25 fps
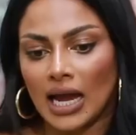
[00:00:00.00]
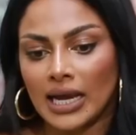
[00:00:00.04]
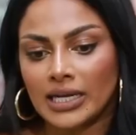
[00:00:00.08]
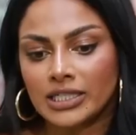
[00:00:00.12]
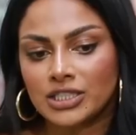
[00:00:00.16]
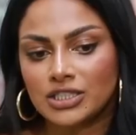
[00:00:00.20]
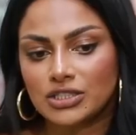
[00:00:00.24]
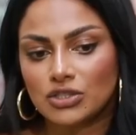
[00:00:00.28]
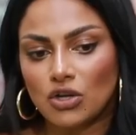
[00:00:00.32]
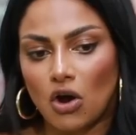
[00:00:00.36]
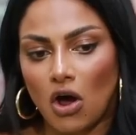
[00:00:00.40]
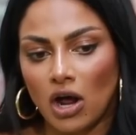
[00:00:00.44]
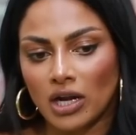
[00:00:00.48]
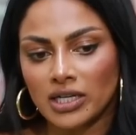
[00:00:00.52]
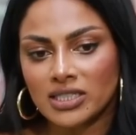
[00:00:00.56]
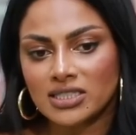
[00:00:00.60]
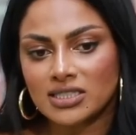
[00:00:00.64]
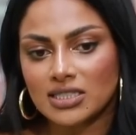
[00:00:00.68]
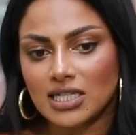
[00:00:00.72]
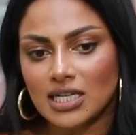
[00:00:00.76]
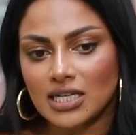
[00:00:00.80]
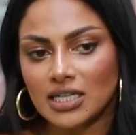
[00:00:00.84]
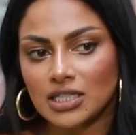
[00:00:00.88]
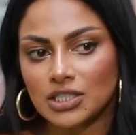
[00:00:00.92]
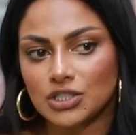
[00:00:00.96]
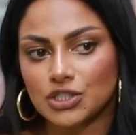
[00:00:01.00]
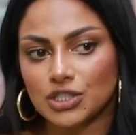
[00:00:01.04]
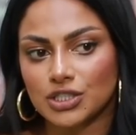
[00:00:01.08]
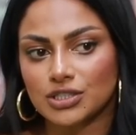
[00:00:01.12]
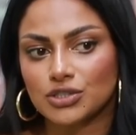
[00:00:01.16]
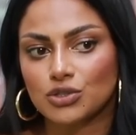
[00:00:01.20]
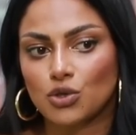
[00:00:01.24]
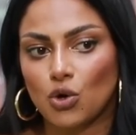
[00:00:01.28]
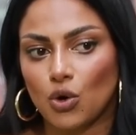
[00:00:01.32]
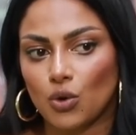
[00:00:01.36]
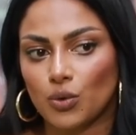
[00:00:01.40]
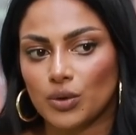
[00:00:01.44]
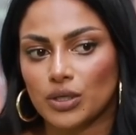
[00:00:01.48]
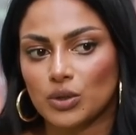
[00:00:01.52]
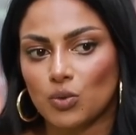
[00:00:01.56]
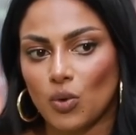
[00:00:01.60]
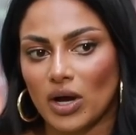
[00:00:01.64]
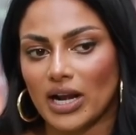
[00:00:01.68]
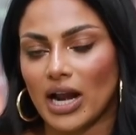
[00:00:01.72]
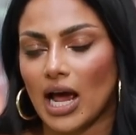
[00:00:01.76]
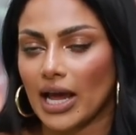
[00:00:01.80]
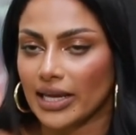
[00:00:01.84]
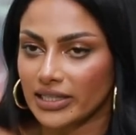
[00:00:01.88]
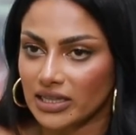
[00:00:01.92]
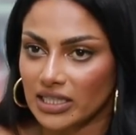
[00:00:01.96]
I honestly just go with
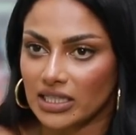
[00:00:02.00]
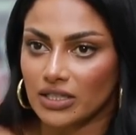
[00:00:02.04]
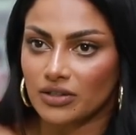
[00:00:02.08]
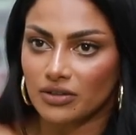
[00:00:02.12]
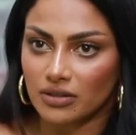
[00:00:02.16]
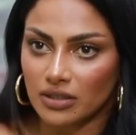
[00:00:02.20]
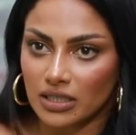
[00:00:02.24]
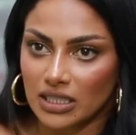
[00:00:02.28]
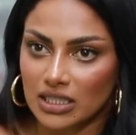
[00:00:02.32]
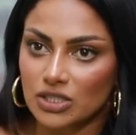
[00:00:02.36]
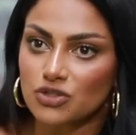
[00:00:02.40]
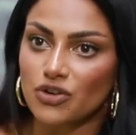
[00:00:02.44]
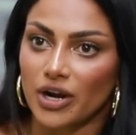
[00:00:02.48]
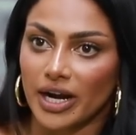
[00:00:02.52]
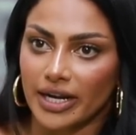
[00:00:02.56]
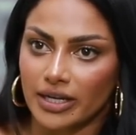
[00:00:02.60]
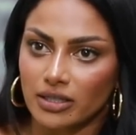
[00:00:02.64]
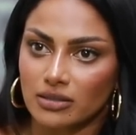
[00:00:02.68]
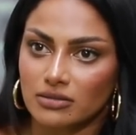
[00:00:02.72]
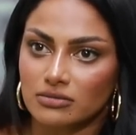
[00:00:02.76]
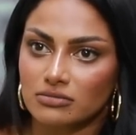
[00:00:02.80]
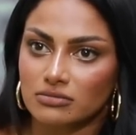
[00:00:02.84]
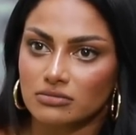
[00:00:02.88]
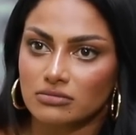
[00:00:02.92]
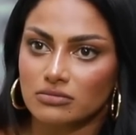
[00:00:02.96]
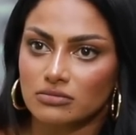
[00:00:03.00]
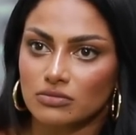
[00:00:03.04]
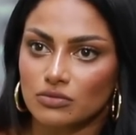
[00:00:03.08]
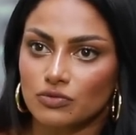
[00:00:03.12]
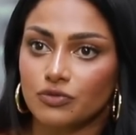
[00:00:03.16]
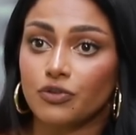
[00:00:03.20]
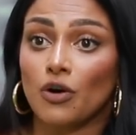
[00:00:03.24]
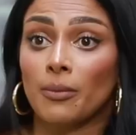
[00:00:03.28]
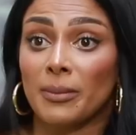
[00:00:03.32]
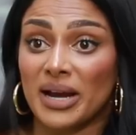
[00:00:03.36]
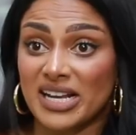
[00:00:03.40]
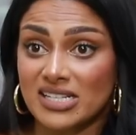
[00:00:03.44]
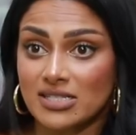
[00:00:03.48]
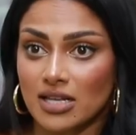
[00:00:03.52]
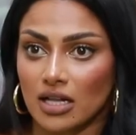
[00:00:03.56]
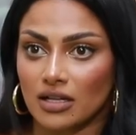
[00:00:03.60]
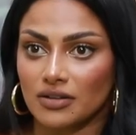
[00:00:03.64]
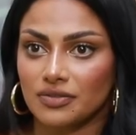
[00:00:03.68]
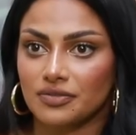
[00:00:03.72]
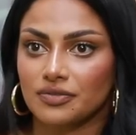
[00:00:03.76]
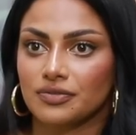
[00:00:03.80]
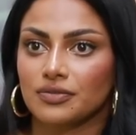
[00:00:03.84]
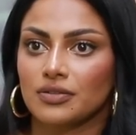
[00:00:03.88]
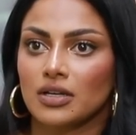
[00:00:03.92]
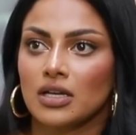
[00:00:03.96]
what I think is right for
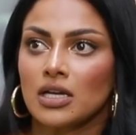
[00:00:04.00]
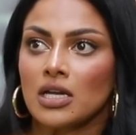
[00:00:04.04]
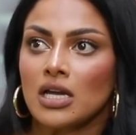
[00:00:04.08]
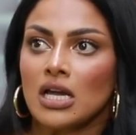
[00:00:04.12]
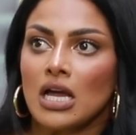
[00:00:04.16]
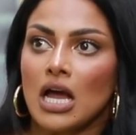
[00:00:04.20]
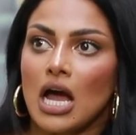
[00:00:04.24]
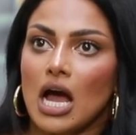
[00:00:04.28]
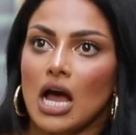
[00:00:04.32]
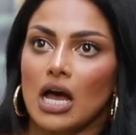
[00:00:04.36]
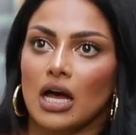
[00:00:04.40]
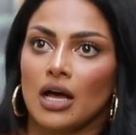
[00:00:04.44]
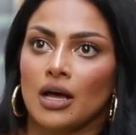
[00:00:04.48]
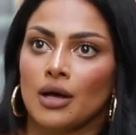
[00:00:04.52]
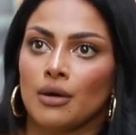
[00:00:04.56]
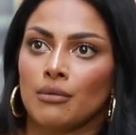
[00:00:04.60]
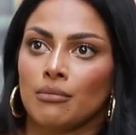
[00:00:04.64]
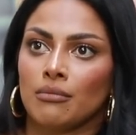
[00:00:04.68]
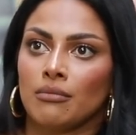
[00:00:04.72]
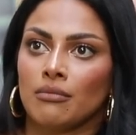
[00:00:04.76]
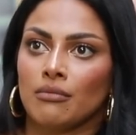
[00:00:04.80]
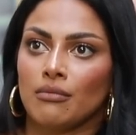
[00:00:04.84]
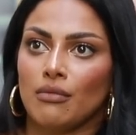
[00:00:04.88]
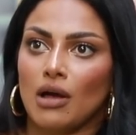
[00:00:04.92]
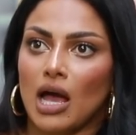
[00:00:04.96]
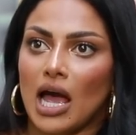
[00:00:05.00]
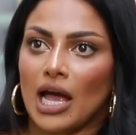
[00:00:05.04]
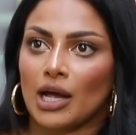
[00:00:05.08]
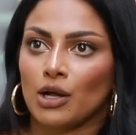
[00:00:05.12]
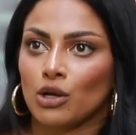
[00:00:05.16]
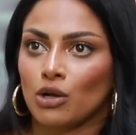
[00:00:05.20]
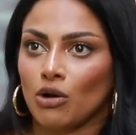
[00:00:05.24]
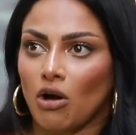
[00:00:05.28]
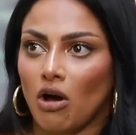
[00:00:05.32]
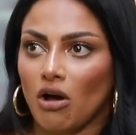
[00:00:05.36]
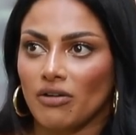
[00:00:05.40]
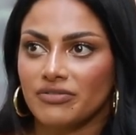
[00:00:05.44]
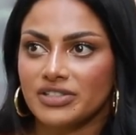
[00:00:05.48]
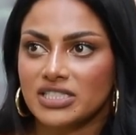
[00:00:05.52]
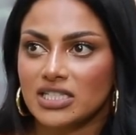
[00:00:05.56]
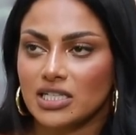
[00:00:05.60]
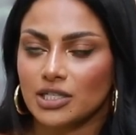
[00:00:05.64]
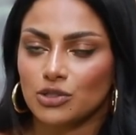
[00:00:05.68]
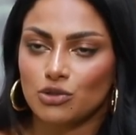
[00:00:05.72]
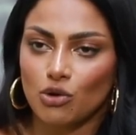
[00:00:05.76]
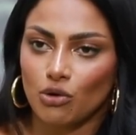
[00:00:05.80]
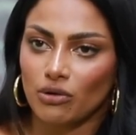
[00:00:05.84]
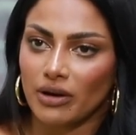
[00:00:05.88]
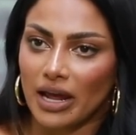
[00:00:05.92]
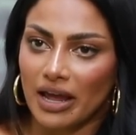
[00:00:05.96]
myself. I
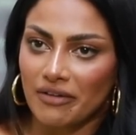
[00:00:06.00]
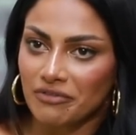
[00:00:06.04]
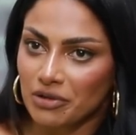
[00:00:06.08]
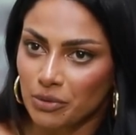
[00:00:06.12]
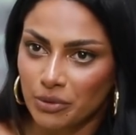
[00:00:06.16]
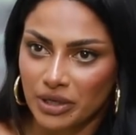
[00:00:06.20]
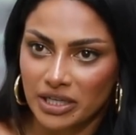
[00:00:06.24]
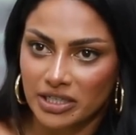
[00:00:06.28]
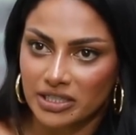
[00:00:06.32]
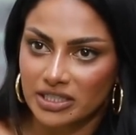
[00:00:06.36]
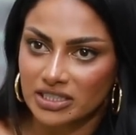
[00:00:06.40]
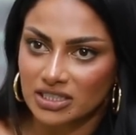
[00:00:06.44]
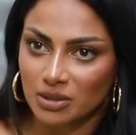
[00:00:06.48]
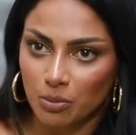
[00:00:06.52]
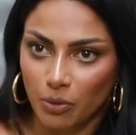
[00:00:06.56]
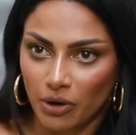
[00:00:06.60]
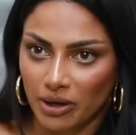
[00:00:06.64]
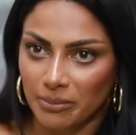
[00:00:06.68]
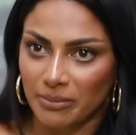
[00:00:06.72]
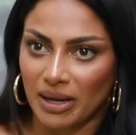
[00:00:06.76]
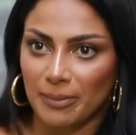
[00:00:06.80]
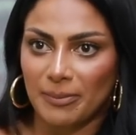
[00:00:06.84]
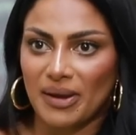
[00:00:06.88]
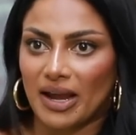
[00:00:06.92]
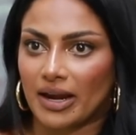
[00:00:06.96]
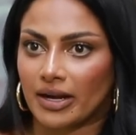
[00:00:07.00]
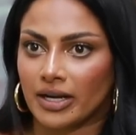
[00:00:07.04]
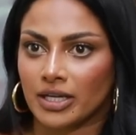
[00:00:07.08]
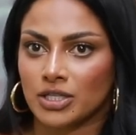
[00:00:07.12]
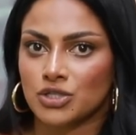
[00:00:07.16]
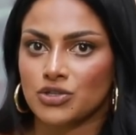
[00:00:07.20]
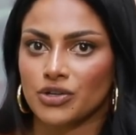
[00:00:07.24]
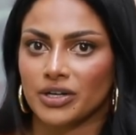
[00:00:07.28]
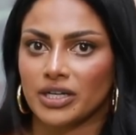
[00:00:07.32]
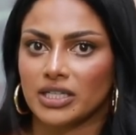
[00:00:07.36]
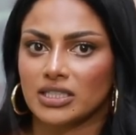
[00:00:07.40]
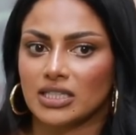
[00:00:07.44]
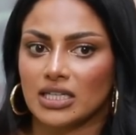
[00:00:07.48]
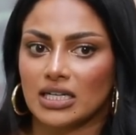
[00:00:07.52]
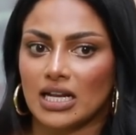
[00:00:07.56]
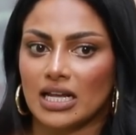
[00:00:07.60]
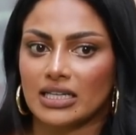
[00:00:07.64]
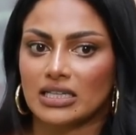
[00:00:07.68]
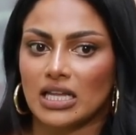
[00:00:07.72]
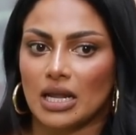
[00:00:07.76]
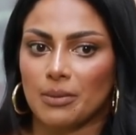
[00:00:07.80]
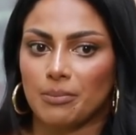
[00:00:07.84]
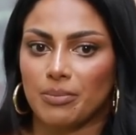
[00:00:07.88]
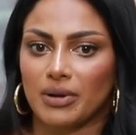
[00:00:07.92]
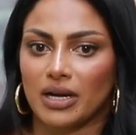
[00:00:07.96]
obviously don't ever want to disappoint my parents or anything
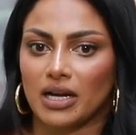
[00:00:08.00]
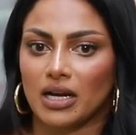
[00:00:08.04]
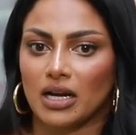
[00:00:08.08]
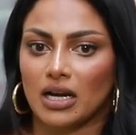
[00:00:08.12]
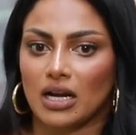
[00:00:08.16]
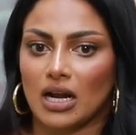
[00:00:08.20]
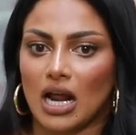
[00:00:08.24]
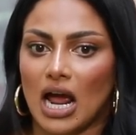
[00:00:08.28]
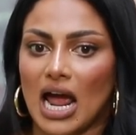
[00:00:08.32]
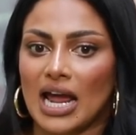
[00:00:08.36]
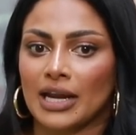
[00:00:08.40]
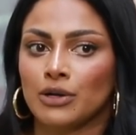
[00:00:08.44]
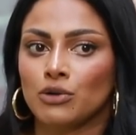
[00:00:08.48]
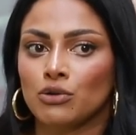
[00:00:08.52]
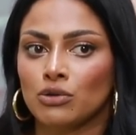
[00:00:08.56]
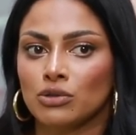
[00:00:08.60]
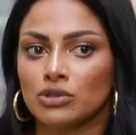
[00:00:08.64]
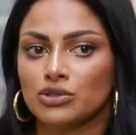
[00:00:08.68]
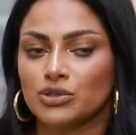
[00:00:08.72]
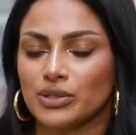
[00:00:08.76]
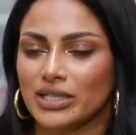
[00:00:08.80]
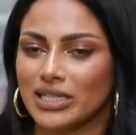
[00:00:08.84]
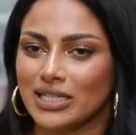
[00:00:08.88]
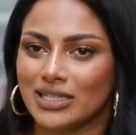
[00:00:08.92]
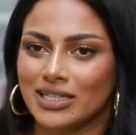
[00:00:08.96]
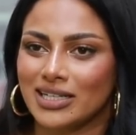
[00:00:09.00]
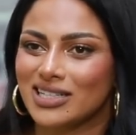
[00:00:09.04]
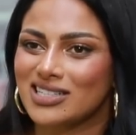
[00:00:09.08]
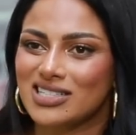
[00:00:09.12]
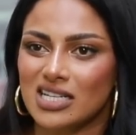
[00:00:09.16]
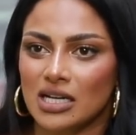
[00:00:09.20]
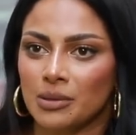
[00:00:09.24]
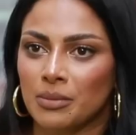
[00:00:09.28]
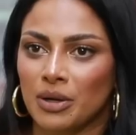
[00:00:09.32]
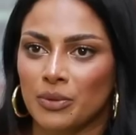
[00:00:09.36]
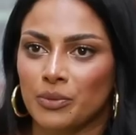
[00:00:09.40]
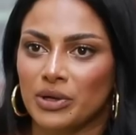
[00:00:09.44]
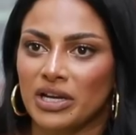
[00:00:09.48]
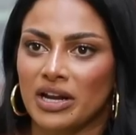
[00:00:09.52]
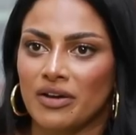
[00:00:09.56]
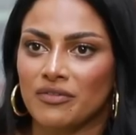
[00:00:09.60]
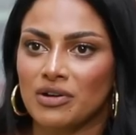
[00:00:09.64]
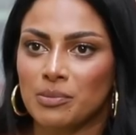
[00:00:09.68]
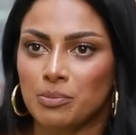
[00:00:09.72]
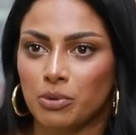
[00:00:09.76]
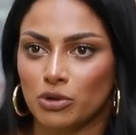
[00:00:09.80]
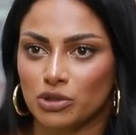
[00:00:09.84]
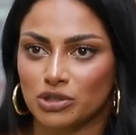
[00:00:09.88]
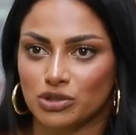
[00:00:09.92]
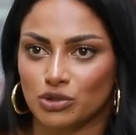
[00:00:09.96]
like that, but I know also in Indian cinema we
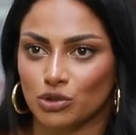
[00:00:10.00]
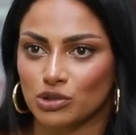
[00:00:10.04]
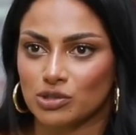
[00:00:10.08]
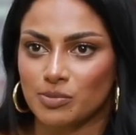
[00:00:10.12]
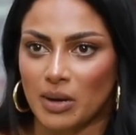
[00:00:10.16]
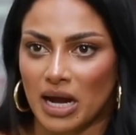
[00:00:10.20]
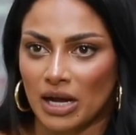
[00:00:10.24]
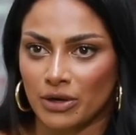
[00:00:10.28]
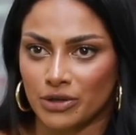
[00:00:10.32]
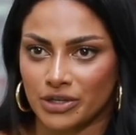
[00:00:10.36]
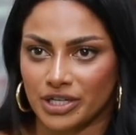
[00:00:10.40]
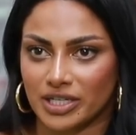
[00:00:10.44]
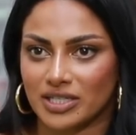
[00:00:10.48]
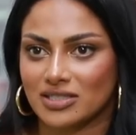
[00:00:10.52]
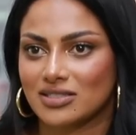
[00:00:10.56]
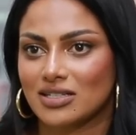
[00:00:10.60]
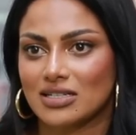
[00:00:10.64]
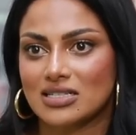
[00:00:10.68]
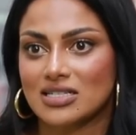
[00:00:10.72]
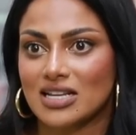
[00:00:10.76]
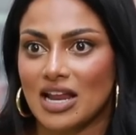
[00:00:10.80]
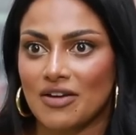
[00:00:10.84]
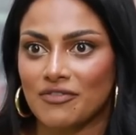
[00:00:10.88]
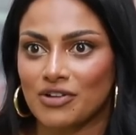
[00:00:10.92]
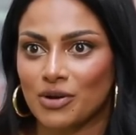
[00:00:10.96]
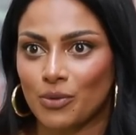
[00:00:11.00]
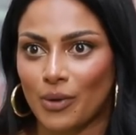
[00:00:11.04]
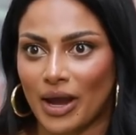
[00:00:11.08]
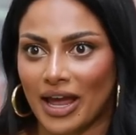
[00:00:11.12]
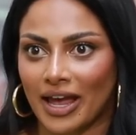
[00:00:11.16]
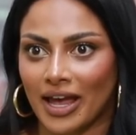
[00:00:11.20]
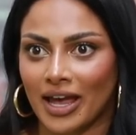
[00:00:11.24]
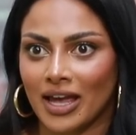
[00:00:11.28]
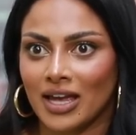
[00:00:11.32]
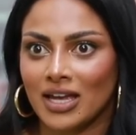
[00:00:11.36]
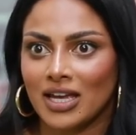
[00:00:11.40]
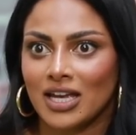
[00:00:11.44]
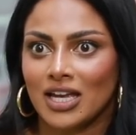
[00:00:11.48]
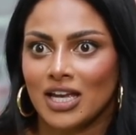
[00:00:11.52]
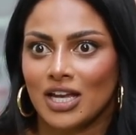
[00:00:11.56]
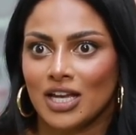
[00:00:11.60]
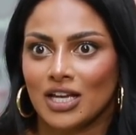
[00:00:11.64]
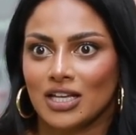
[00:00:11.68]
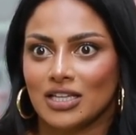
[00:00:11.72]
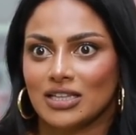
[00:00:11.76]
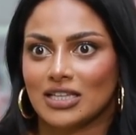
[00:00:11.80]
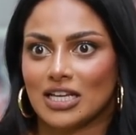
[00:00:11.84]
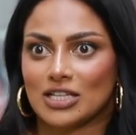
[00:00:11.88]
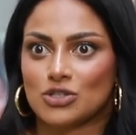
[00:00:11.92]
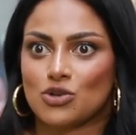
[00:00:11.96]
never push those boundaries. It's never where
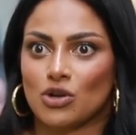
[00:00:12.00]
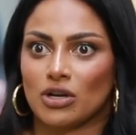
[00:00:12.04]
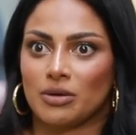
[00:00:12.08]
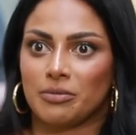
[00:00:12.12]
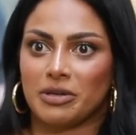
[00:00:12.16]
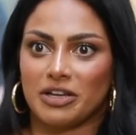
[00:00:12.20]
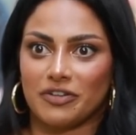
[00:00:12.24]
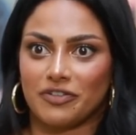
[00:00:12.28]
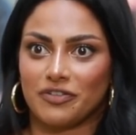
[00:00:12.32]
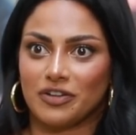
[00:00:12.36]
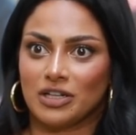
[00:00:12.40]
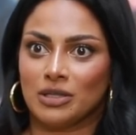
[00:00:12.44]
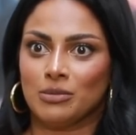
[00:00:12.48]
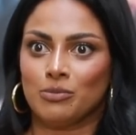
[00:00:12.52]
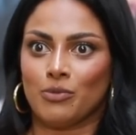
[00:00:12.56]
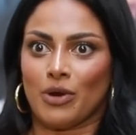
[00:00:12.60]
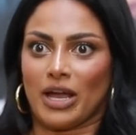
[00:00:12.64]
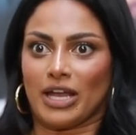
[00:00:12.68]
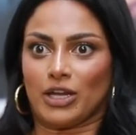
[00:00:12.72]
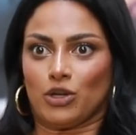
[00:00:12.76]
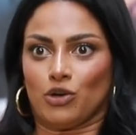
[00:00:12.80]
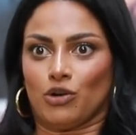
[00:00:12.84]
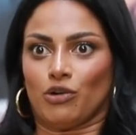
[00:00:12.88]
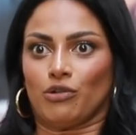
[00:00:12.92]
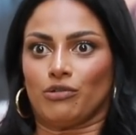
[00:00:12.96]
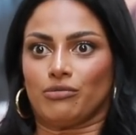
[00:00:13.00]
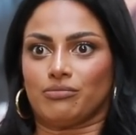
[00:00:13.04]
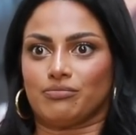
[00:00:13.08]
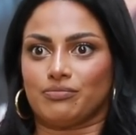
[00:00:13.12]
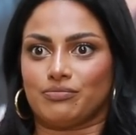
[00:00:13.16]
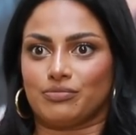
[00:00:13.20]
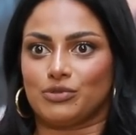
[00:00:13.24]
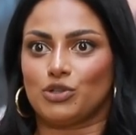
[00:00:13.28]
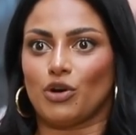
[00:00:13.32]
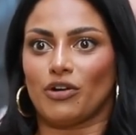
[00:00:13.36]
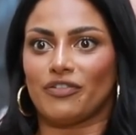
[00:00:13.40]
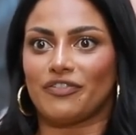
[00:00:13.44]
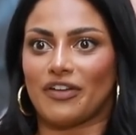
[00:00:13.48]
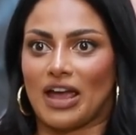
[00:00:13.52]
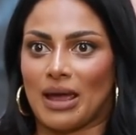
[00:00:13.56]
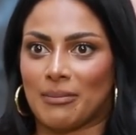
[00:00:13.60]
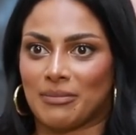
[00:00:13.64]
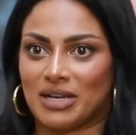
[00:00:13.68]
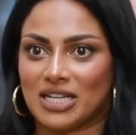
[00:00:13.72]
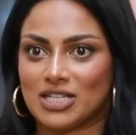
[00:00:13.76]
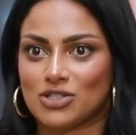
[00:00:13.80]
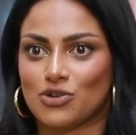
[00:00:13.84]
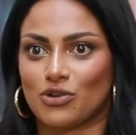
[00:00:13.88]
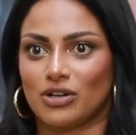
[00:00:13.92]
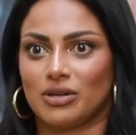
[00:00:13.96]
there's going to be a film where, you know, your
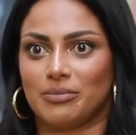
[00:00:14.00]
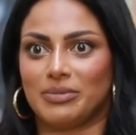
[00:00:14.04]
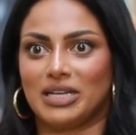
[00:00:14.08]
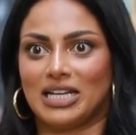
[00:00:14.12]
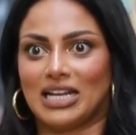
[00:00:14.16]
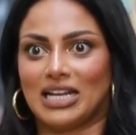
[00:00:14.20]
family is going to